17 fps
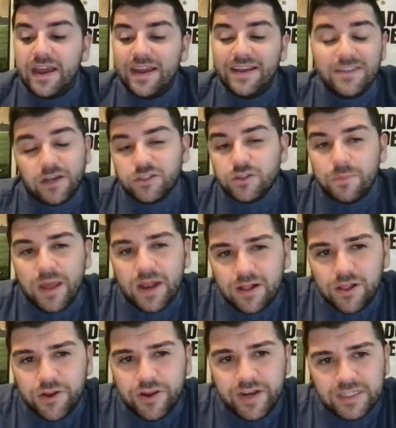he's also made
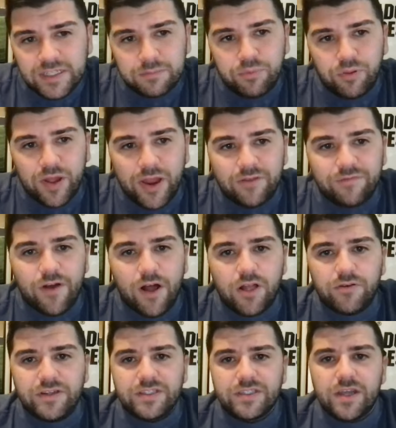it clear he doesn't plan to
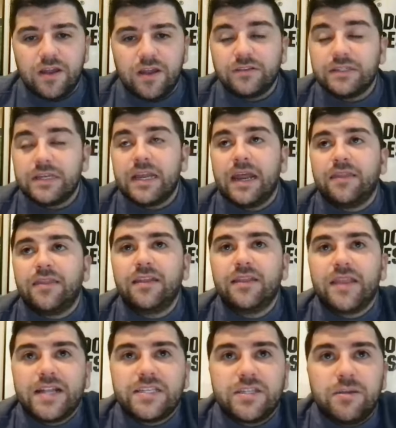follow his sons. And I
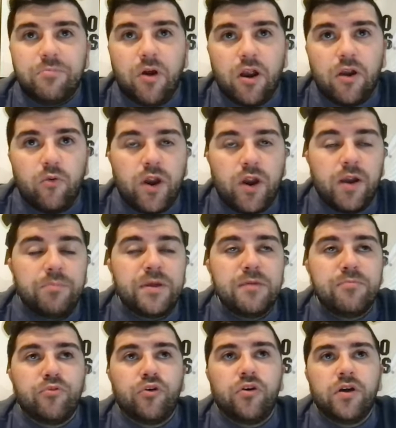think that's the part where
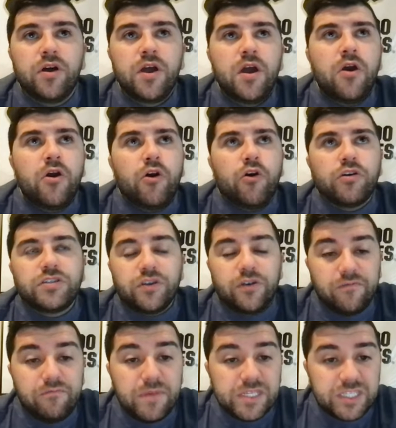people are
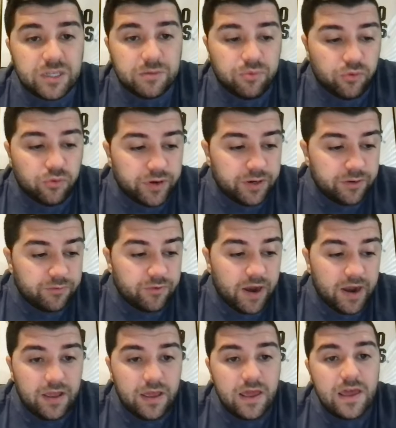sort of missing the point,
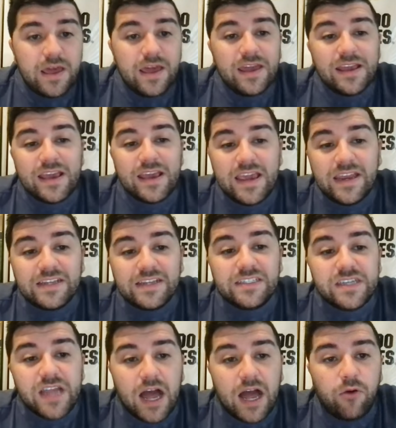right? He
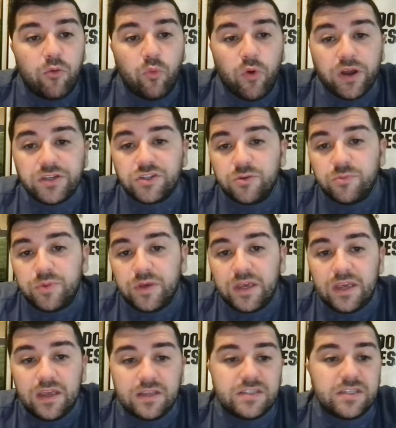does not want to
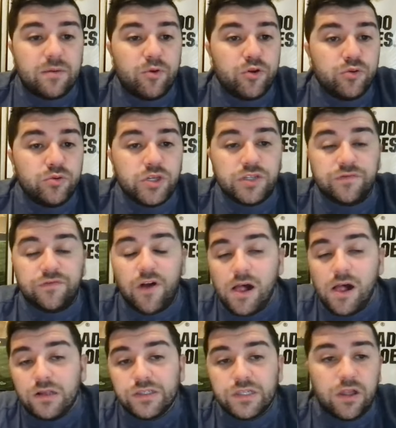be someone who just
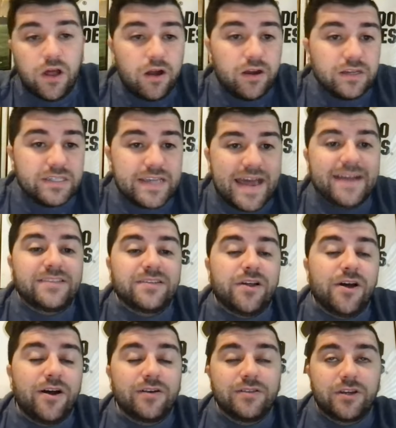follows along and tags
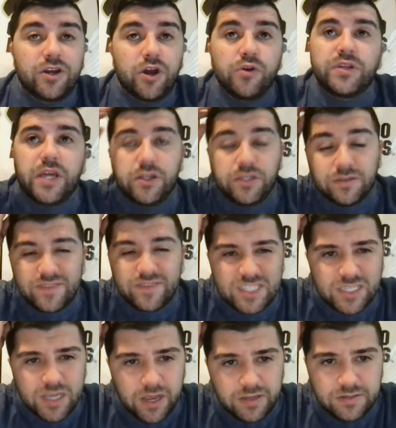along the coattails of
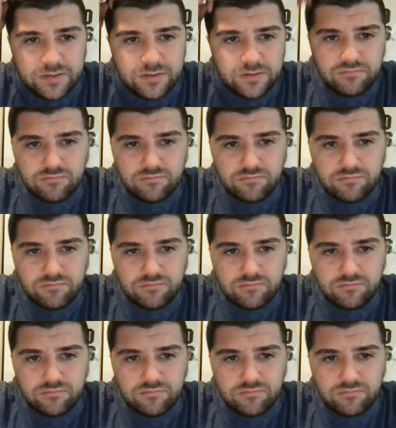his sons.